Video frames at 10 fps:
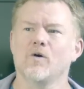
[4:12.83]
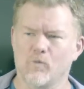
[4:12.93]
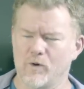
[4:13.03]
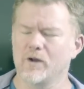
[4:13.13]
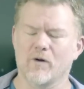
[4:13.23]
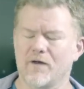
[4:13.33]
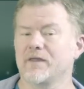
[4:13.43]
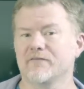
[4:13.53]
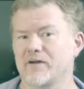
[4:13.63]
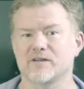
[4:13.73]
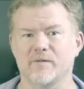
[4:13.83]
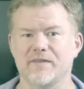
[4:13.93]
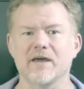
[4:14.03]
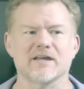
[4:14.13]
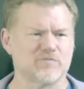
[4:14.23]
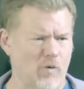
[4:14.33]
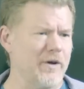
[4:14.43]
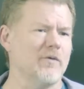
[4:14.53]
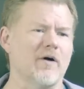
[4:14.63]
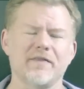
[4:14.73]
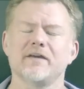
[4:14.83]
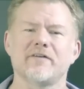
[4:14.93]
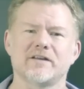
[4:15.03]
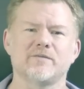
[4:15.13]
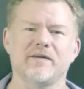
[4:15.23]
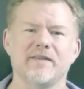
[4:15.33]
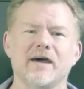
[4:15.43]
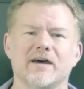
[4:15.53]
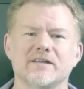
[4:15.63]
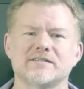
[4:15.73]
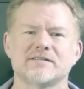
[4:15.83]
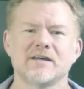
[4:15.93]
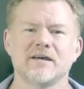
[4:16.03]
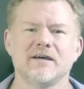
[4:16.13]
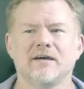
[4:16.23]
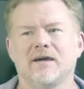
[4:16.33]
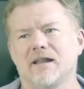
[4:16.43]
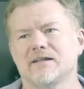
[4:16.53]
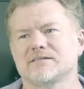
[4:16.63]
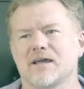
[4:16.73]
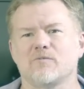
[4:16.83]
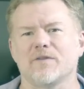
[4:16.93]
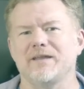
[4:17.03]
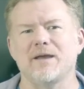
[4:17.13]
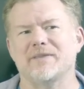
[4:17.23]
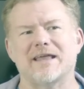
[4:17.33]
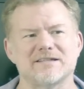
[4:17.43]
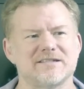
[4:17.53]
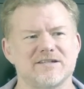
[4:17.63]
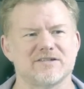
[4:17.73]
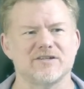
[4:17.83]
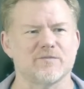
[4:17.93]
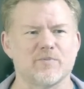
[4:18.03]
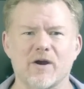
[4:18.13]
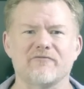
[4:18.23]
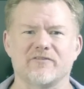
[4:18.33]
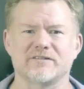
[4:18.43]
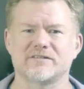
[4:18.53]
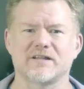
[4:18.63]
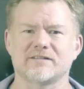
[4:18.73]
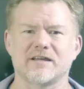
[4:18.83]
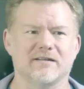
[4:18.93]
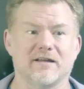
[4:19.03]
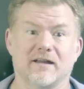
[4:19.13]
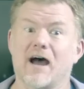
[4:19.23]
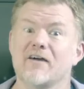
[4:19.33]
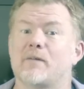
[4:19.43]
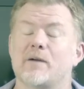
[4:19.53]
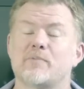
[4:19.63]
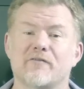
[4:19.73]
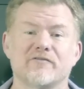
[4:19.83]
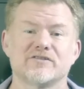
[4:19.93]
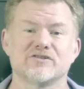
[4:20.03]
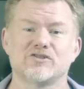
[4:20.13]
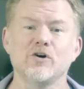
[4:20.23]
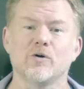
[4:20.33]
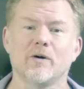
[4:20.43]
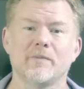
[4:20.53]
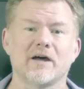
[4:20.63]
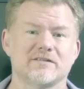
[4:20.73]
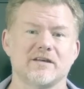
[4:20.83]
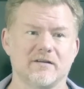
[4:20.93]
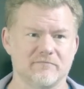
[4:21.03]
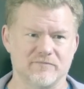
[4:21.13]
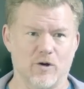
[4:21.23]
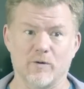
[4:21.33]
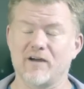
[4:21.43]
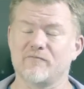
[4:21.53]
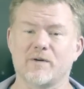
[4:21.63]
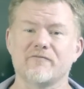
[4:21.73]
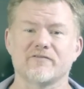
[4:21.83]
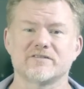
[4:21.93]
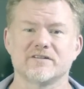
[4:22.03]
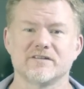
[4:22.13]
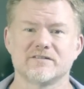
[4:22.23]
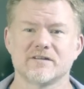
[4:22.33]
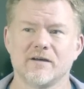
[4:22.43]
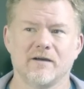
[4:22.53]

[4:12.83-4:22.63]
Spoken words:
we want the event to be this. Well, we want the event to be this. And it's like, well, yeah, but that's just your preference. And I have my preferences too. I'm not saying don't have preferences.